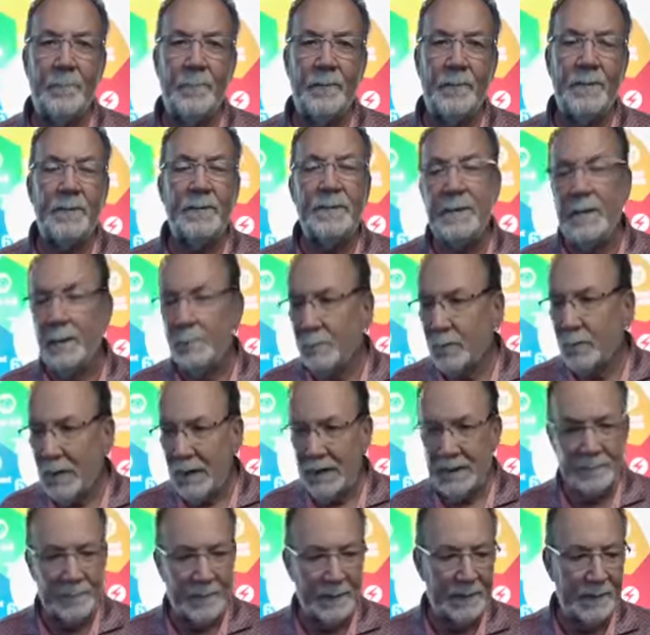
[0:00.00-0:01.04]
You see a
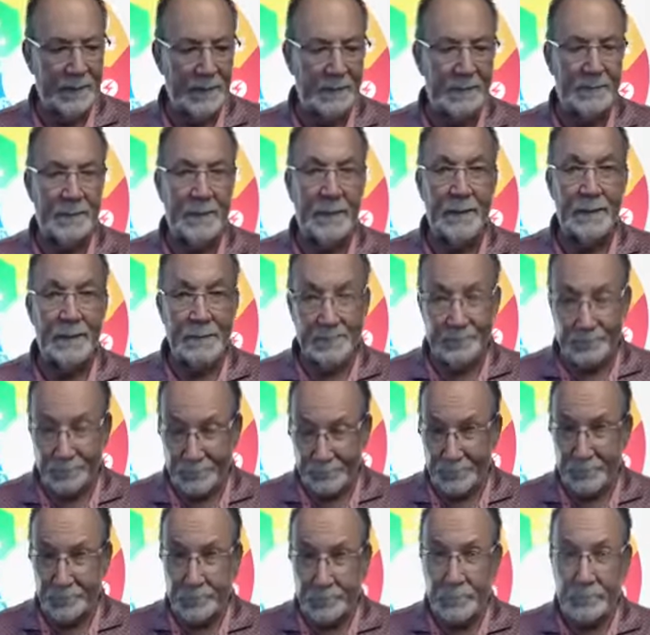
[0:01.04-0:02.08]
prospect that says,
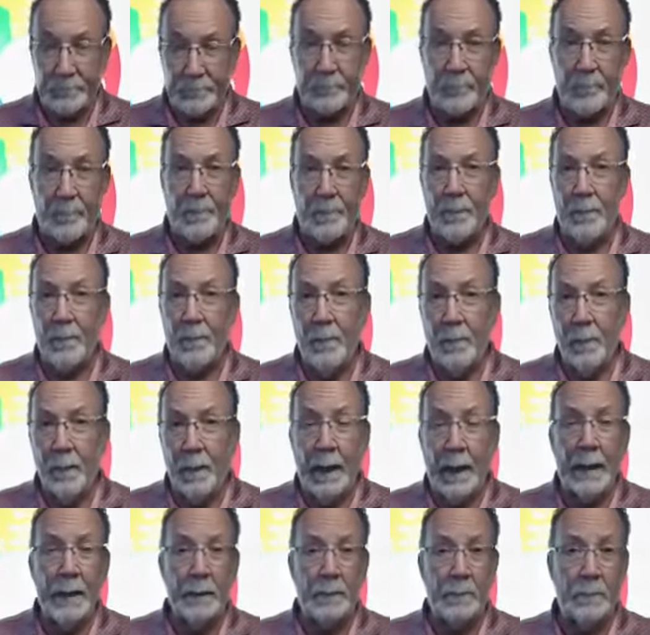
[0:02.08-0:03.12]

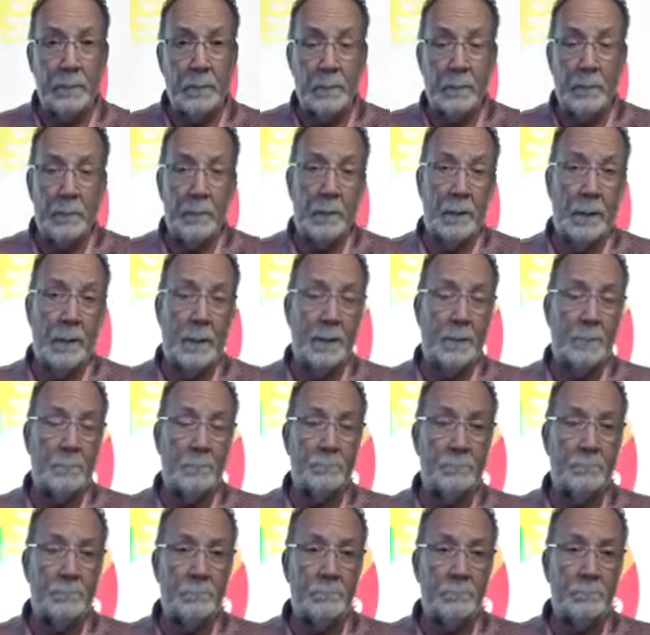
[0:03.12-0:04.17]
hey,
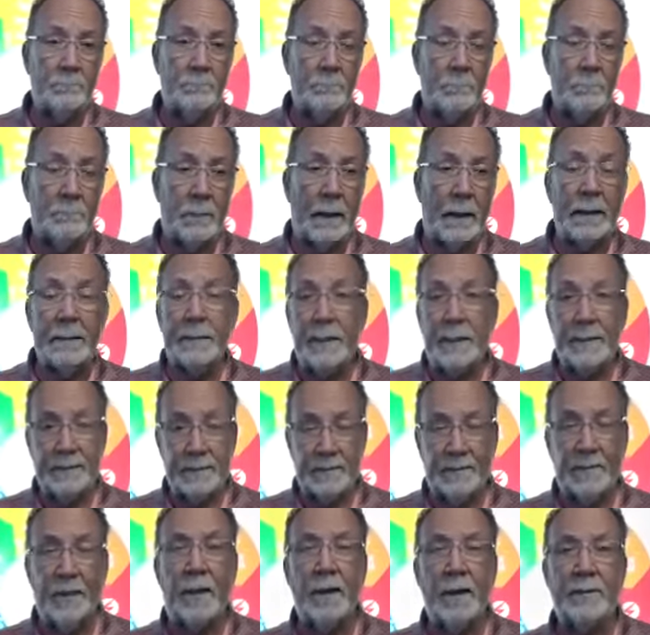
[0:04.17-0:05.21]
I'd like to
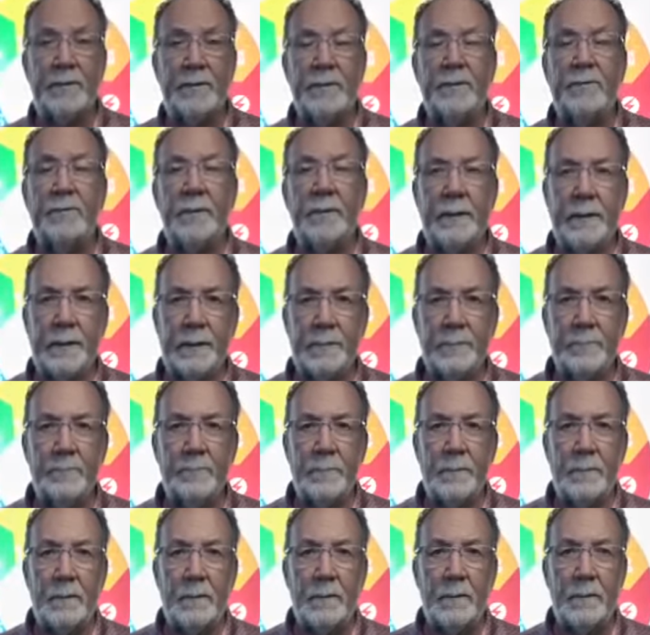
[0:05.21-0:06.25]
talk to you again.
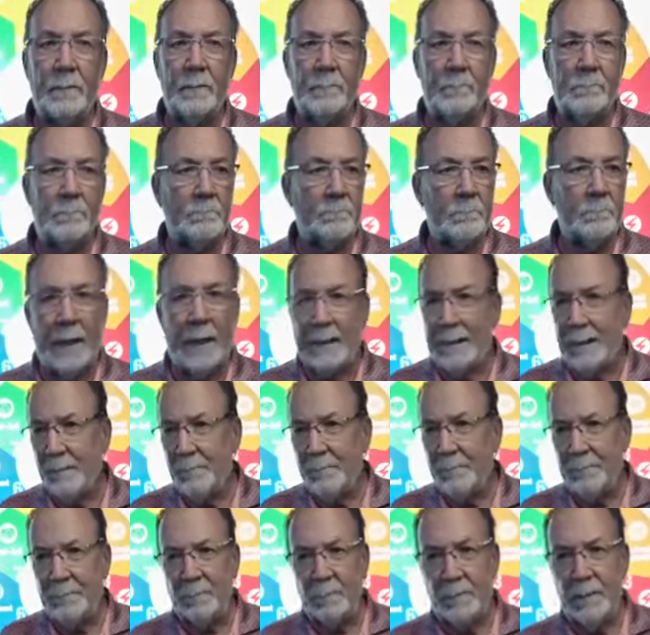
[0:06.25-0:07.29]

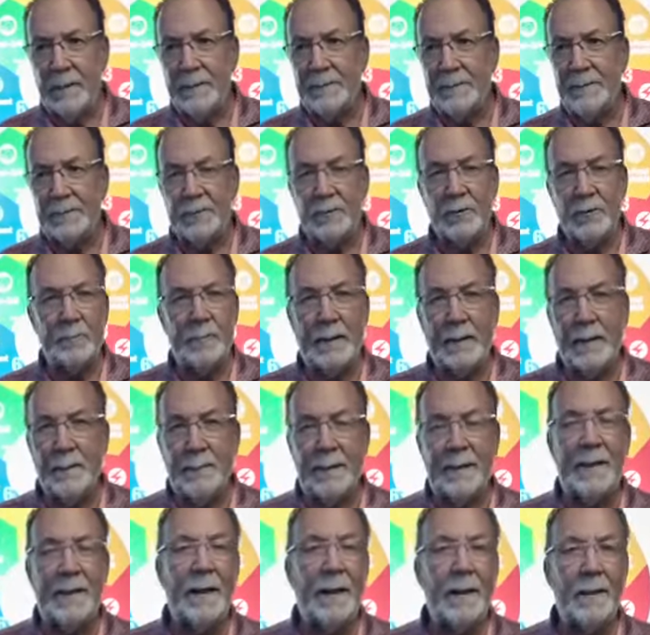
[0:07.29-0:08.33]
We're on Zoom. I got
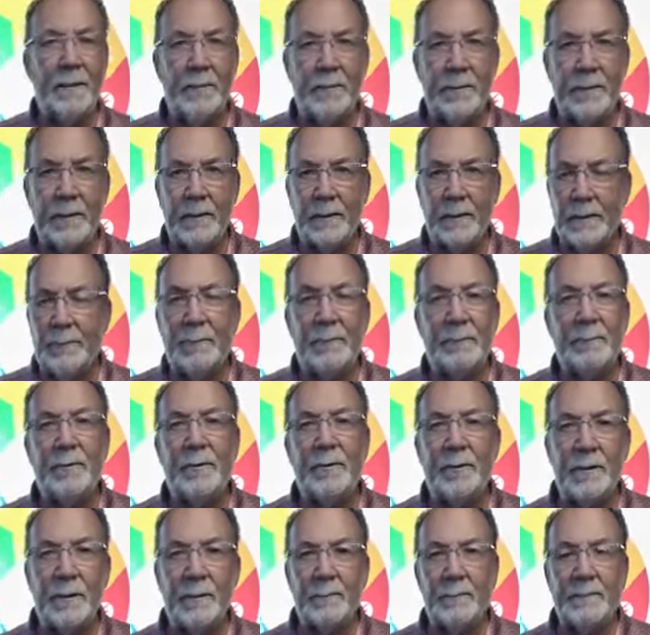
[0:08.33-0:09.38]
my calendar here. Let me
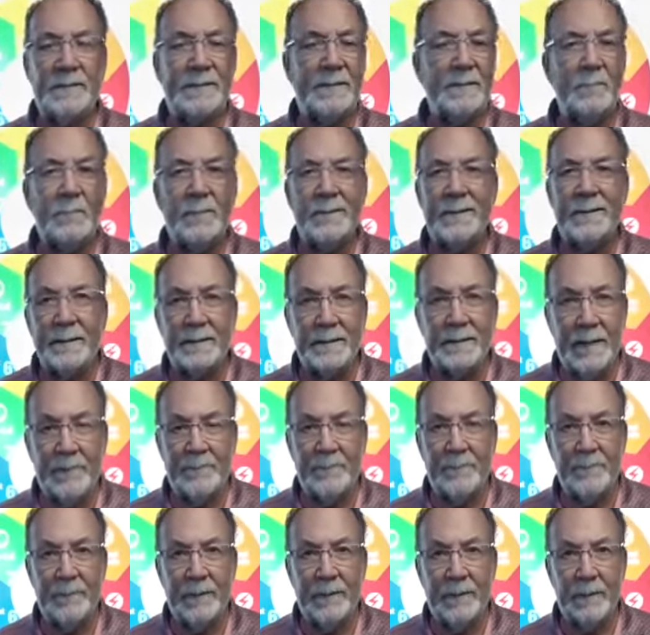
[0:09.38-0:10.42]
pull it up and see what dates I have
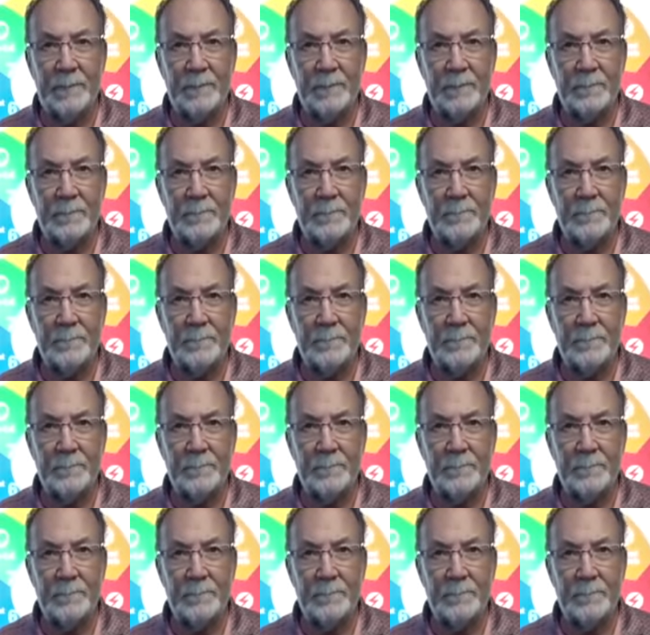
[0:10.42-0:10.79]
available.